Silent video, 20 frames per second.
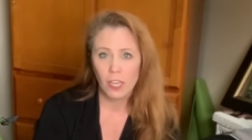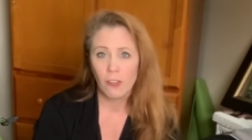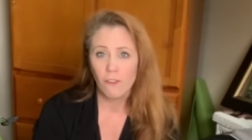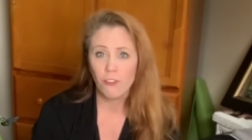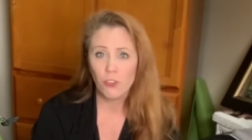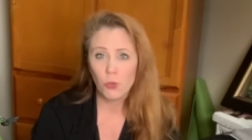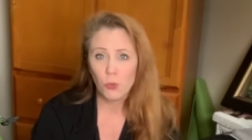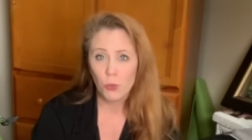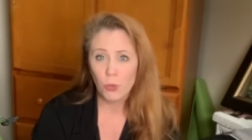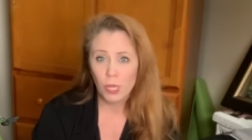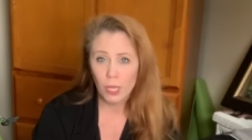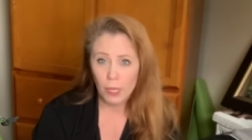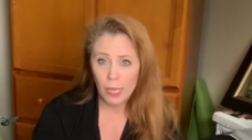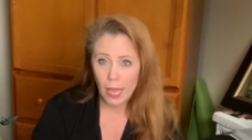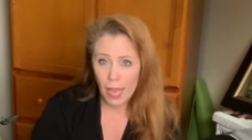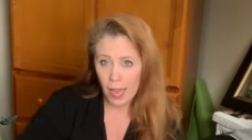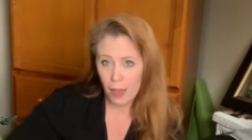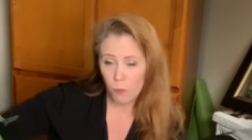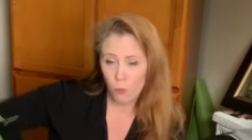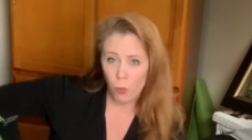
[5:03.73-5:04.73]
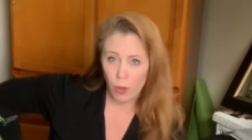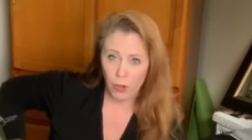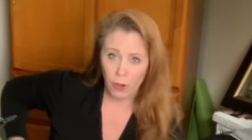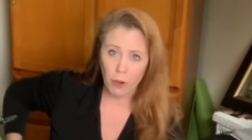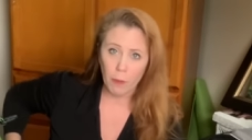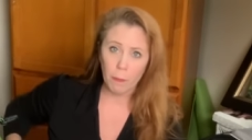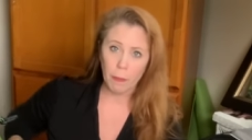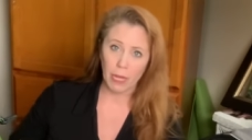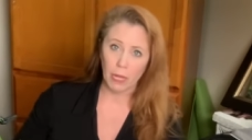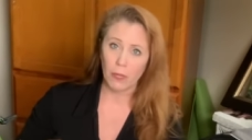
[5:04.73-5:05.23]
If you ha
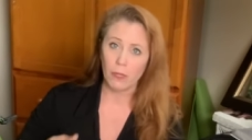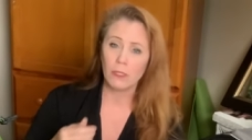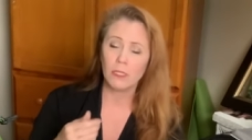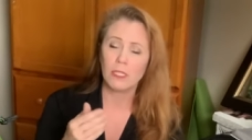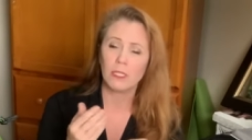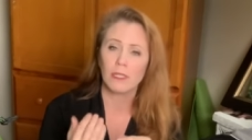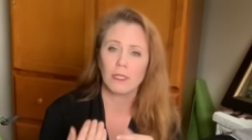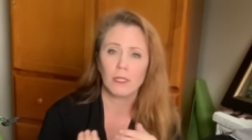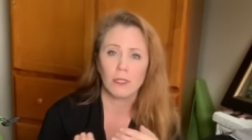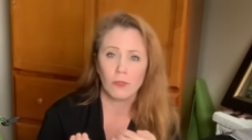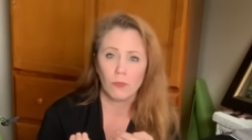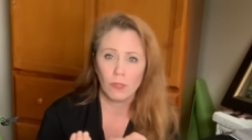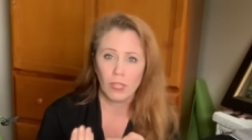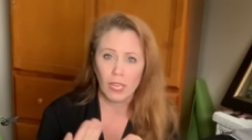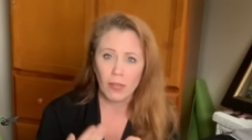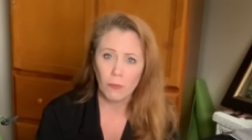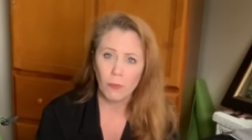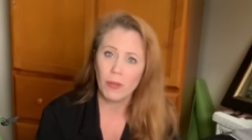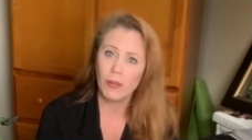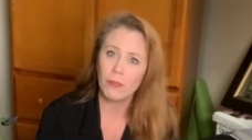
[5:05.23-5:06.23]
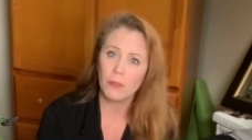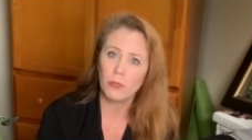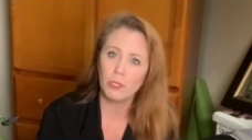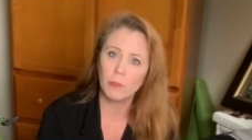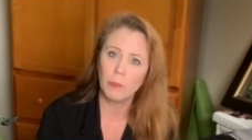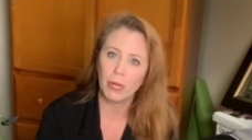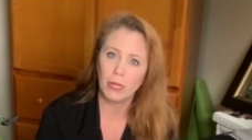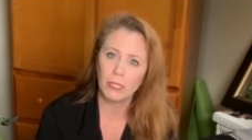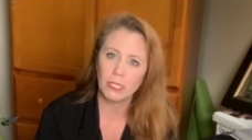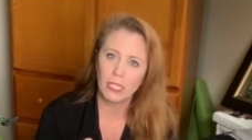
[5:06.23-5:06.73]
wear a belt, get one of
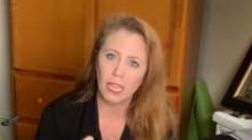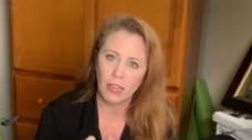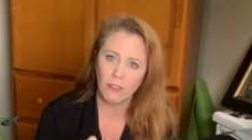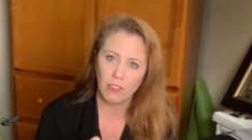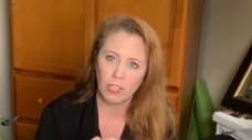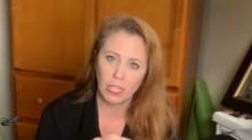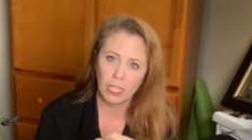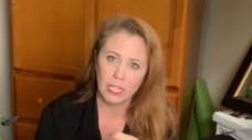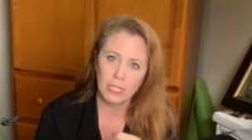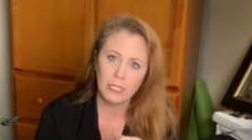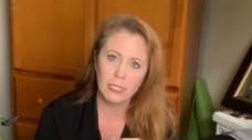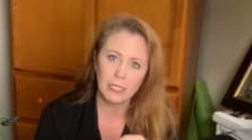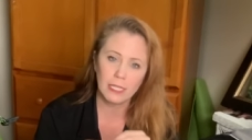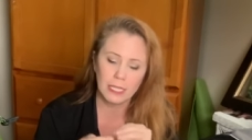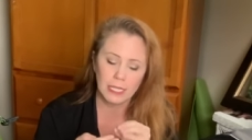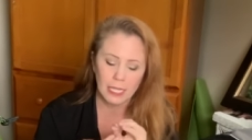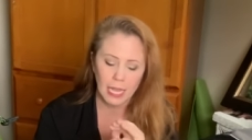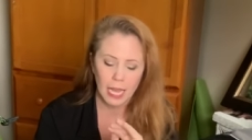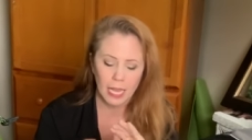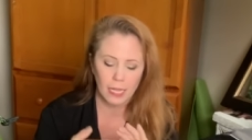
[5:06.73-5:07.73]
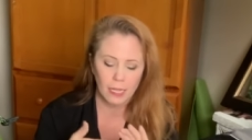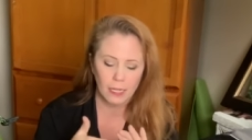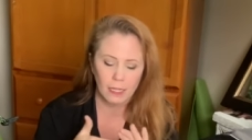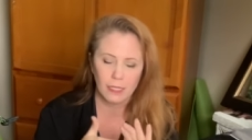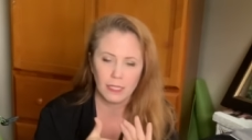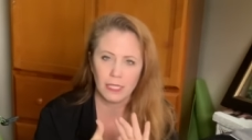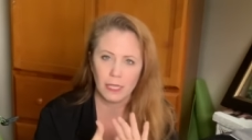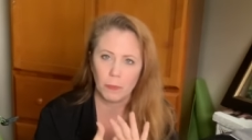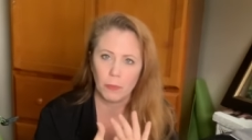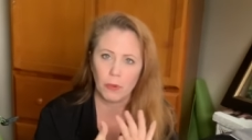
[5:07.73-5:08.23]
those belts that have the inside
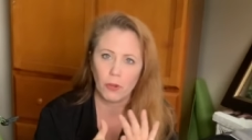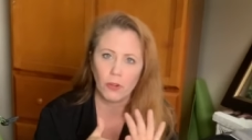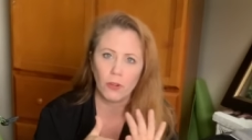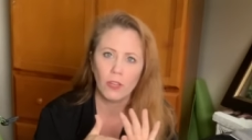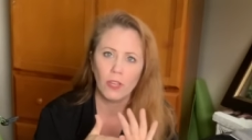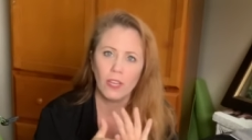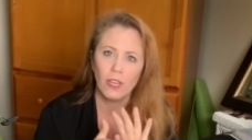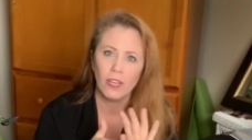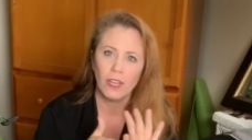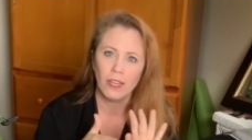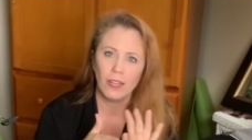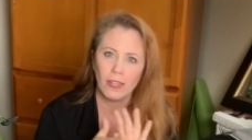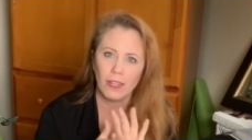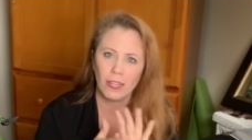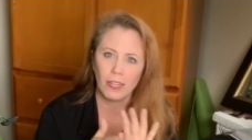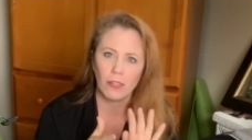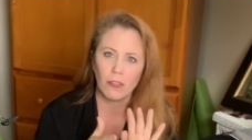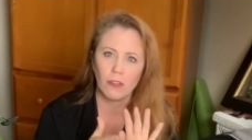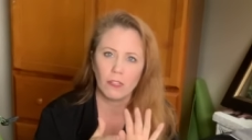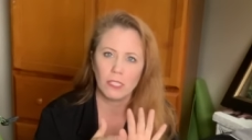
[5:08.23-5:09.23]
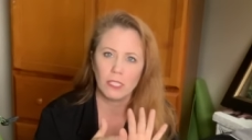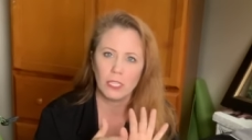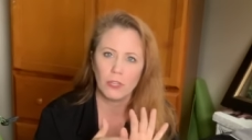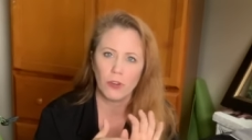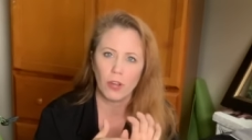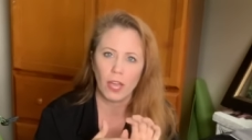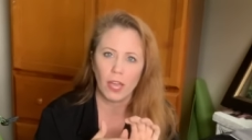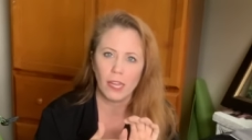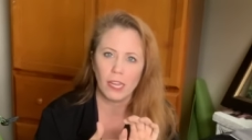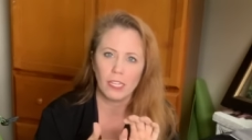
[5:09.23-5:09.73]
zipper, like a little
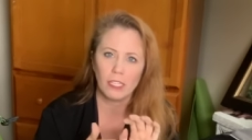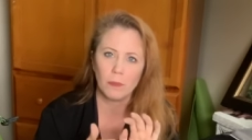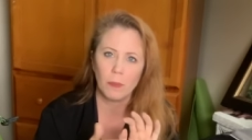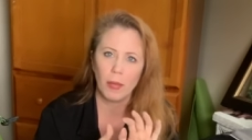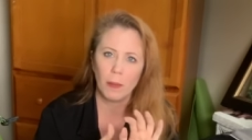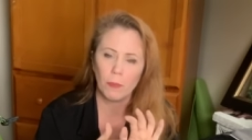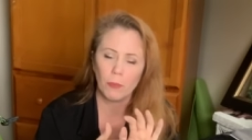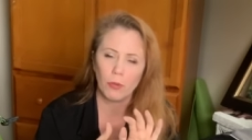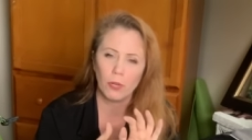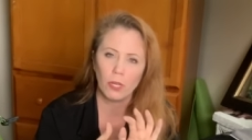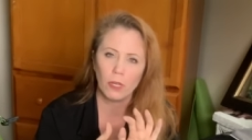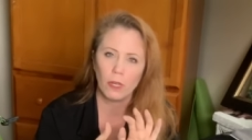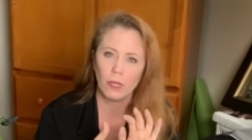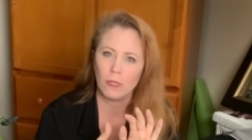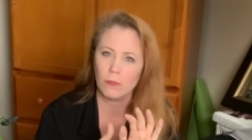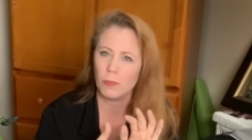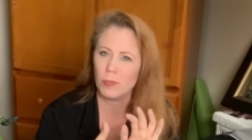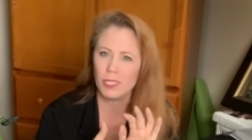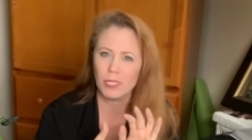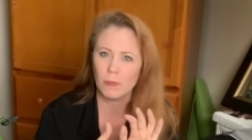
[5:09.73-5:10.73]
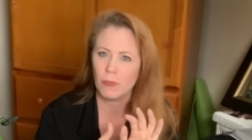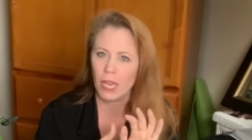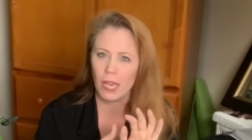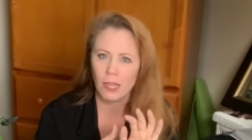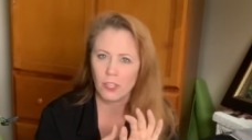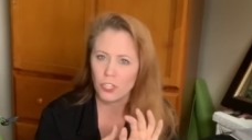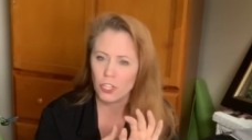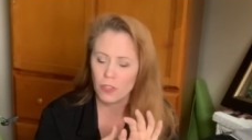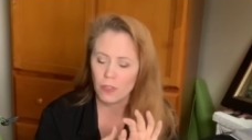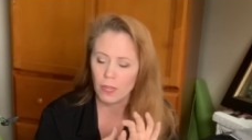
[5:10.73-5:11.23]
secret hiding spot, put, a, put some
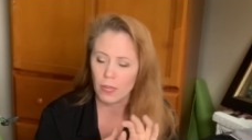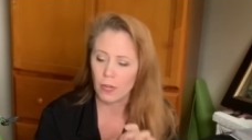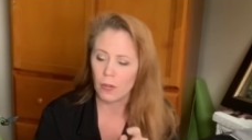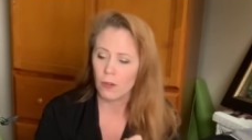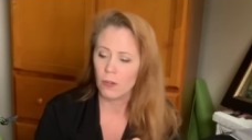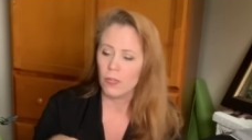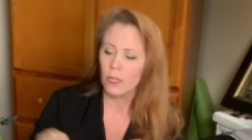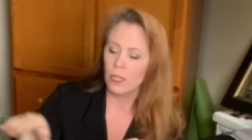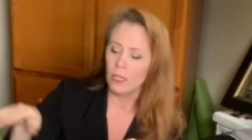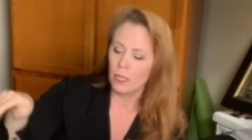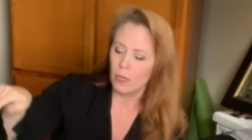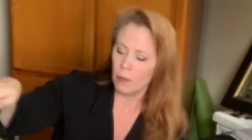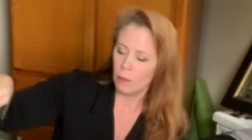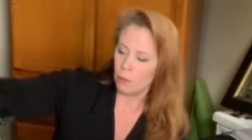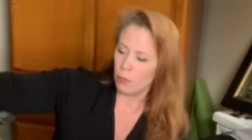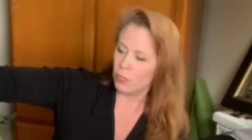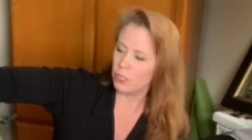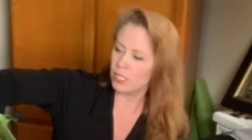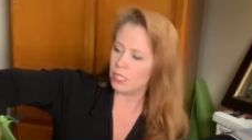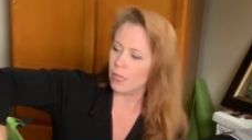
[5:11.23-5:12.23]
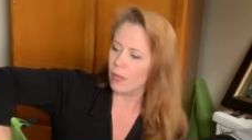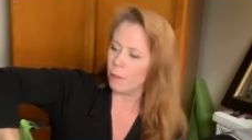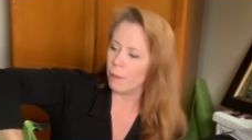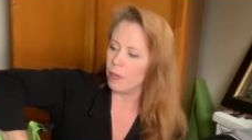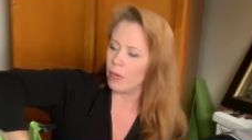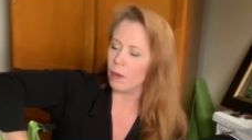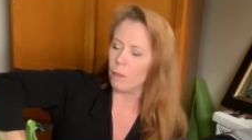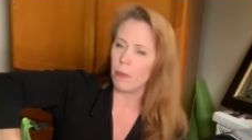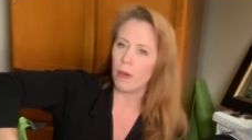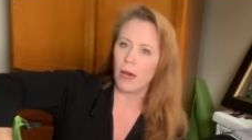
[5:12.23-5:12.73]
cash in there, put
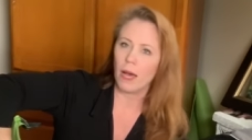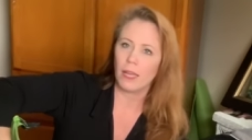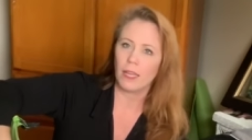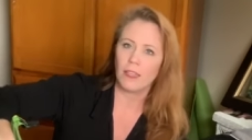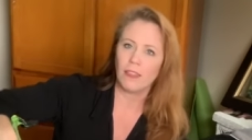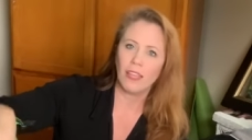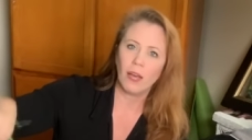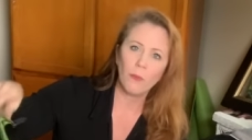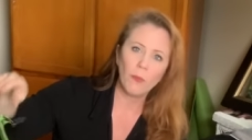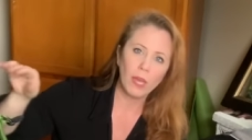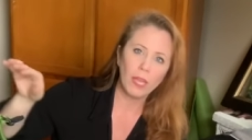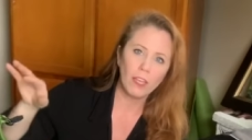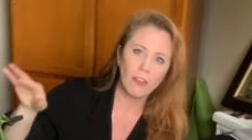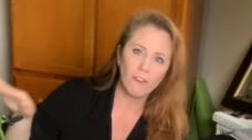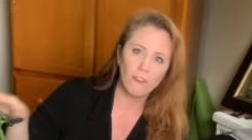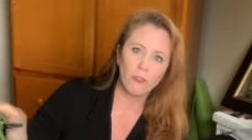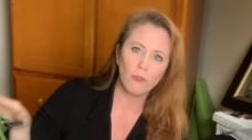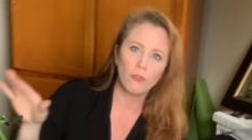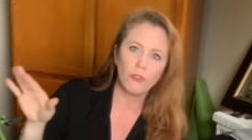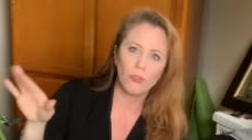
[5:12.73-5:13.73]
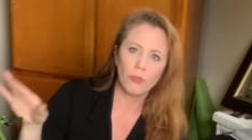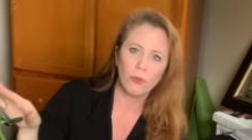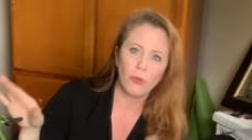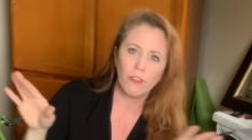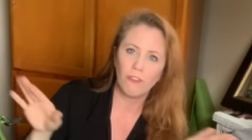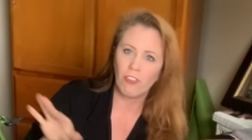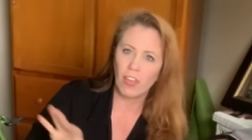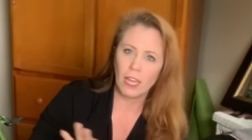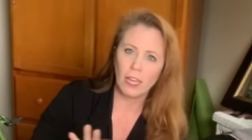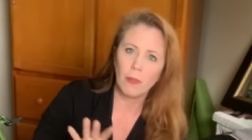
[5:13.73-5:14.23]
some in a pocket. That way, if you do,
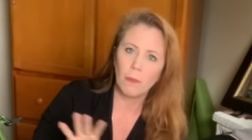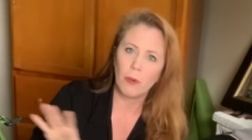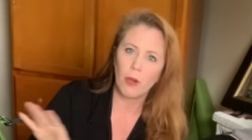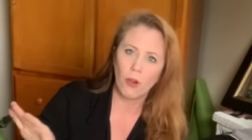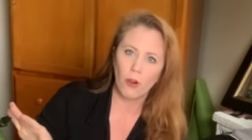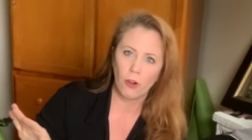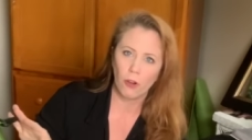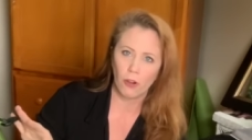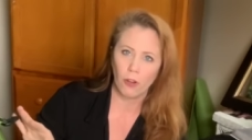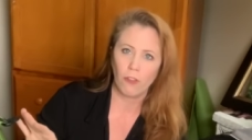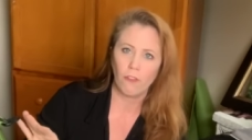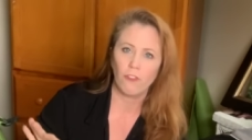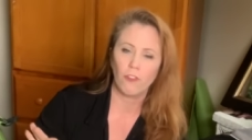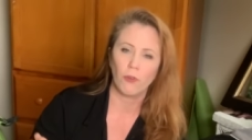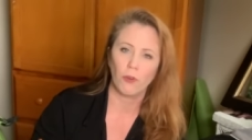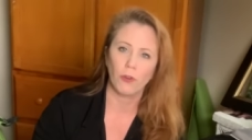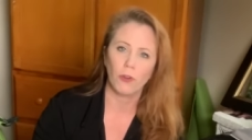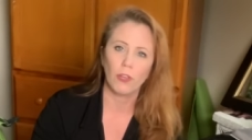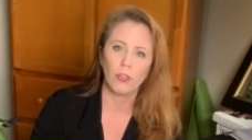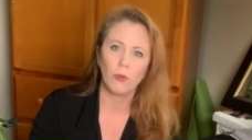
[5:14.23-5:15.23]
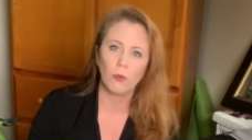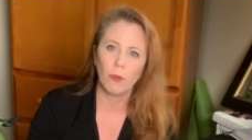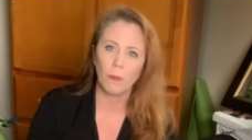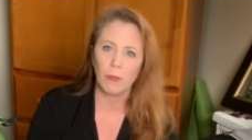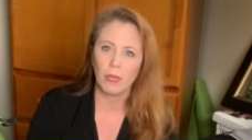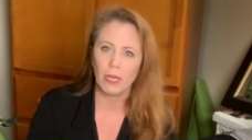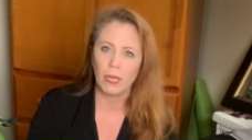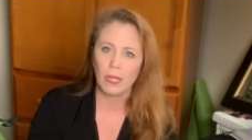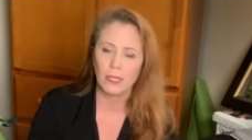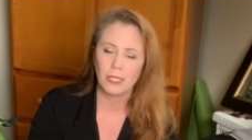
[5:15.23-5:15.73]
if any part of your
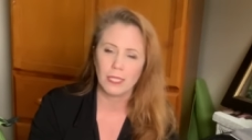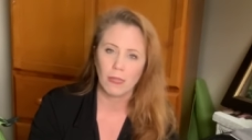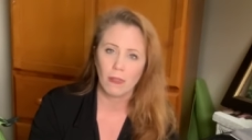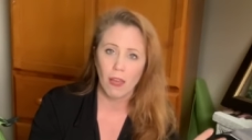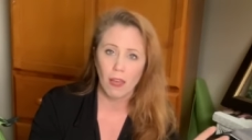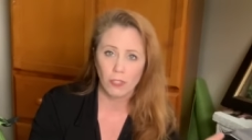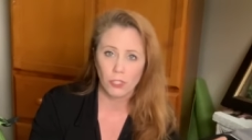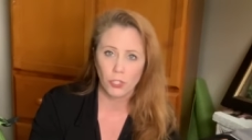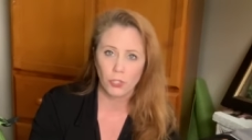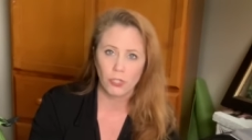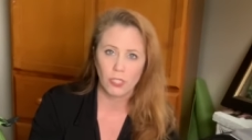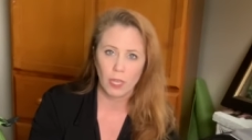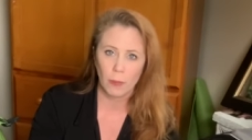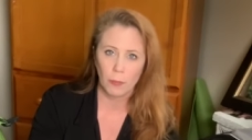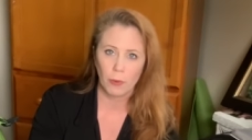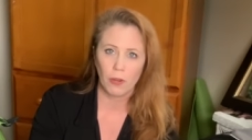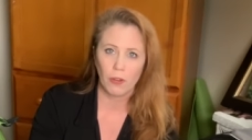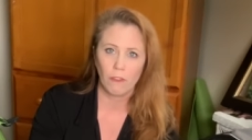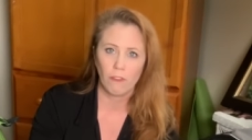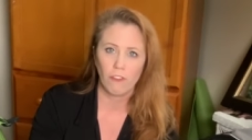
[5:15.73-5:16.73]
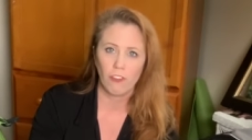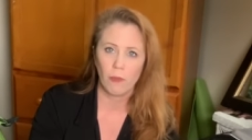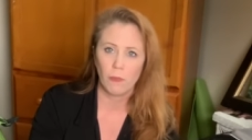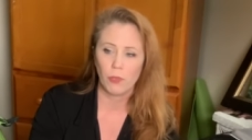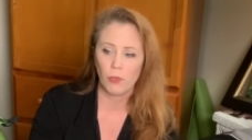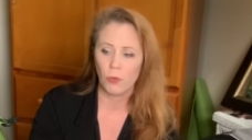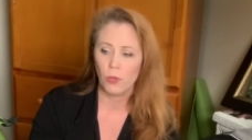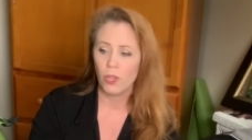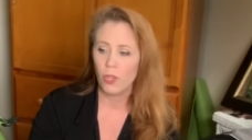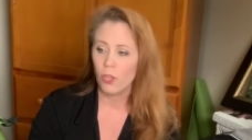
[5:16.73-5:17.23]
equipment gets lost or separated
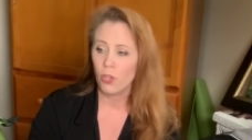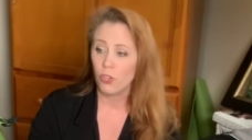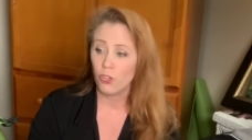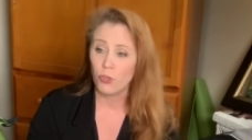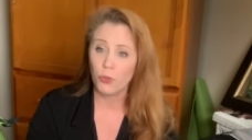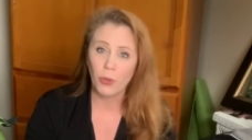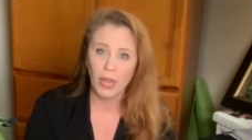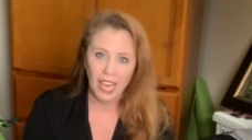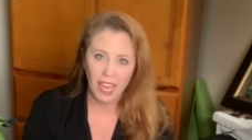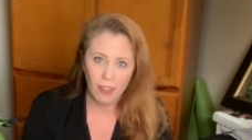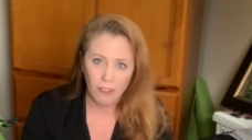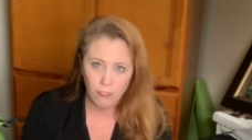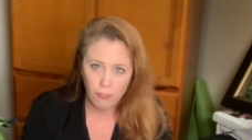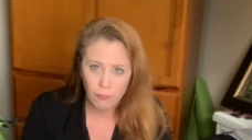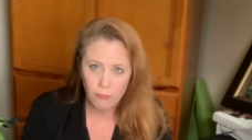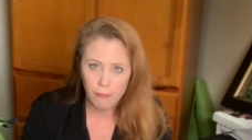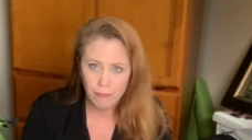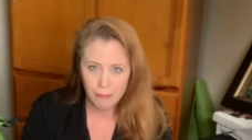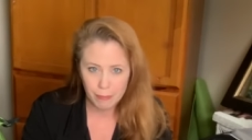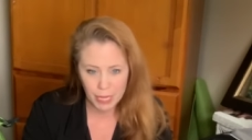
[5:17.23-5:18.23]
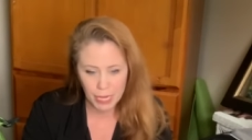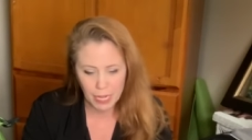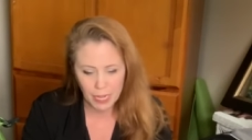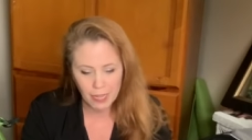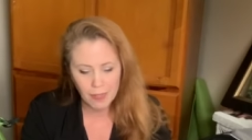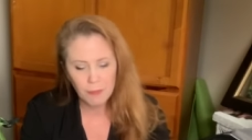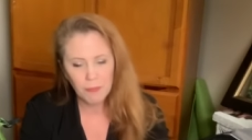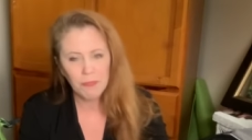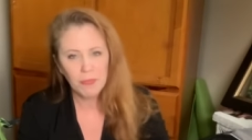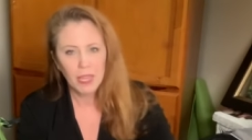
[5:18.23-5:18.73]
from you, you have
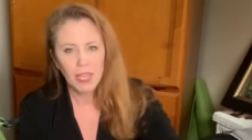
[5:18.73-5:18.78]
money.